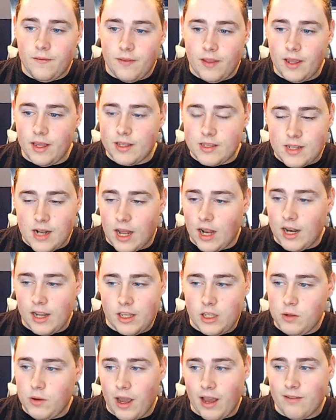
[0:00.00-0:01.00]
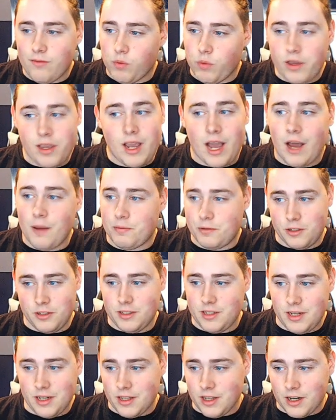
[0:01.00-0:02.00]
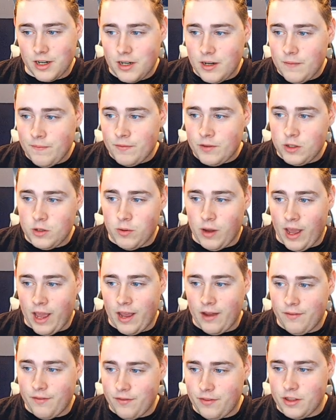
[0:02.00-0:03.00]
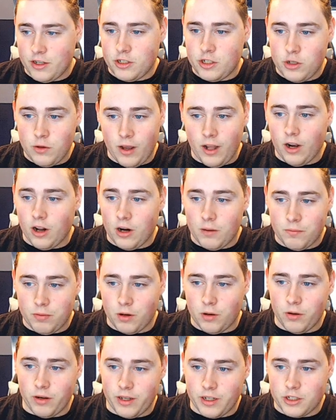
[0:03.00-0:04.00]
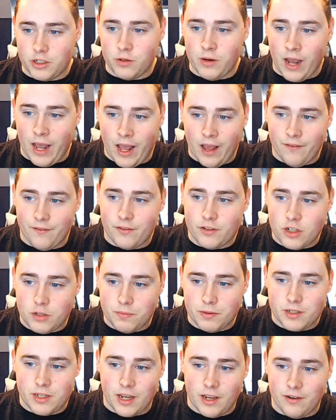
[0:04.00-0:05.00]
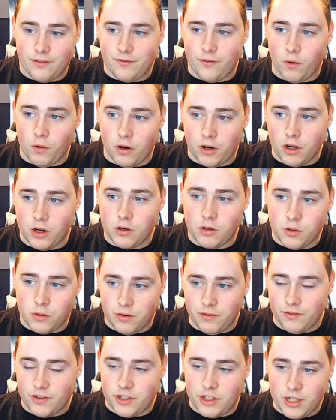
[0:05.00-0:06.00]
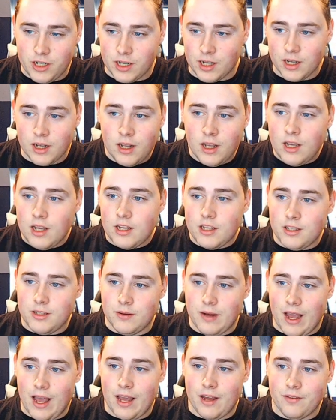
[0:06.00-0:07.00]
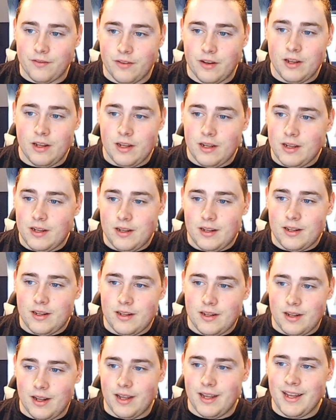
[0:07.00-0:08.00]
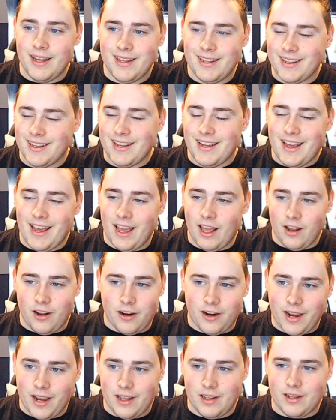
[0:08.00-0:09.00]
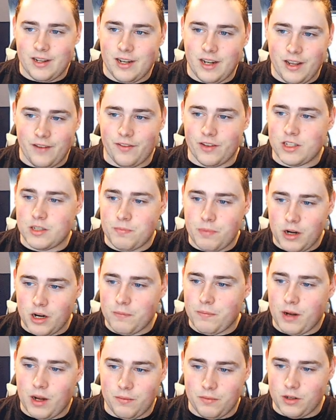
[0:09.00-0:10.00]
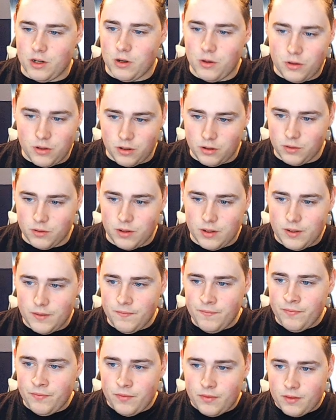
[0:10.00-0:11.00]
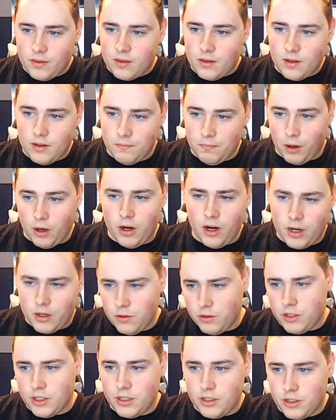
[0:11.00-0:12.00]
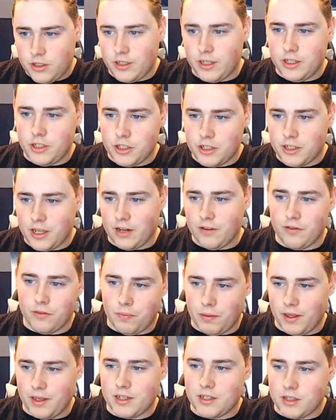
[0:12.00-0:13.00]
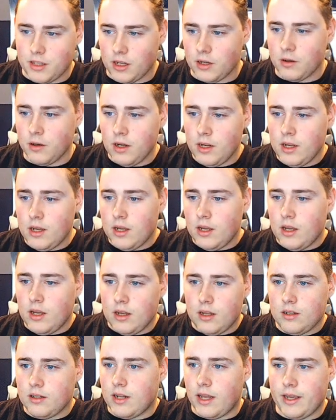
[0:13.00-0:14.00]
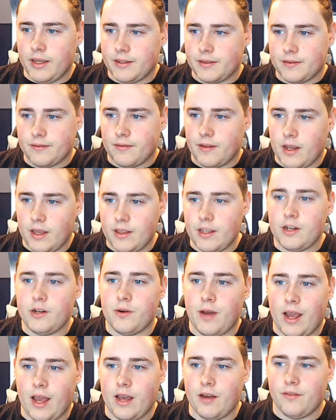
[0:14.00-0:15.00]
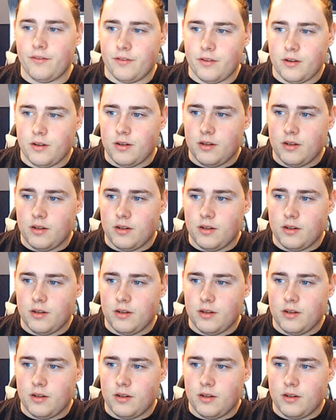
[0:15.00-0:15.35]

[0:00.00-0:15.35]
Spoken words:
and it's not like you have weak options either. You have the 2 LR Brolys, you have Super Saiyan 4 Goku and Vegeta, you have LR Kale and Khalifa, Spirit Bomb Goku, Bardock, who did just get replaced though. Like, and then you have